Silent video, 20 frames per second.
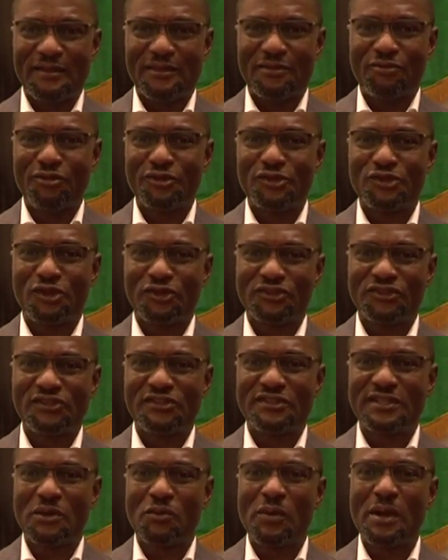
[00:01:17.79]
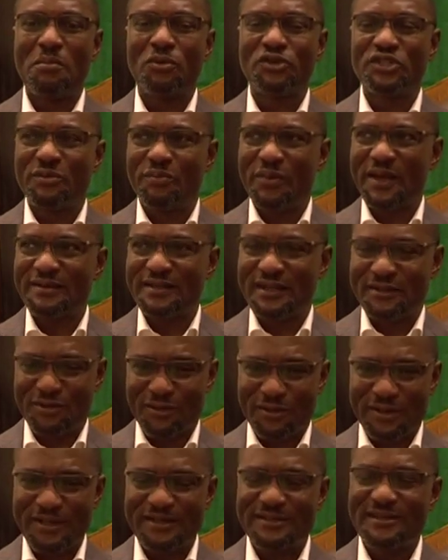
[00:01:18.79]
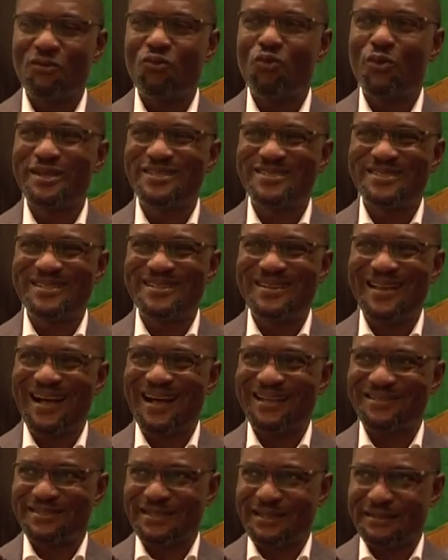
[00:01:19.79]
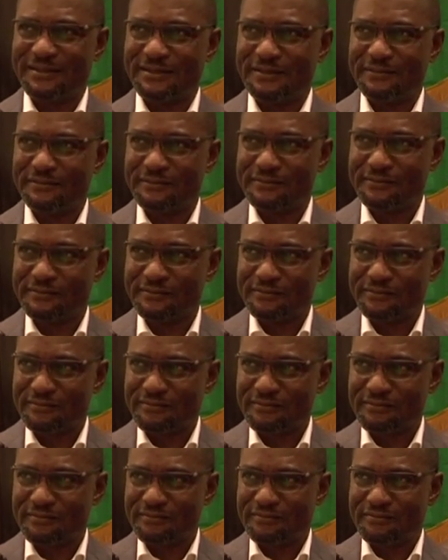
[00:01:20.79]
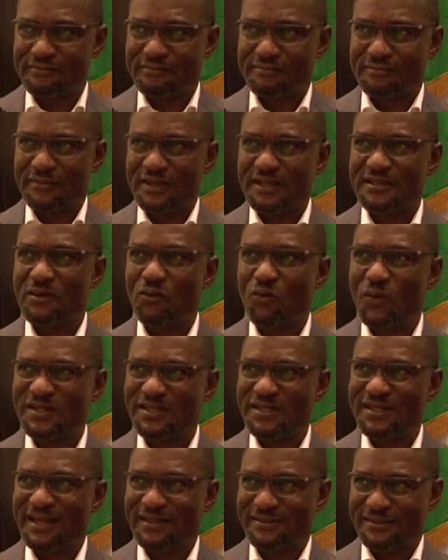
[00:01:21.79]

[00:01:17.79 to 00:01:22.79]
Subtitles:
the resources that we're most dependent on is a wasting asset. Thirdly,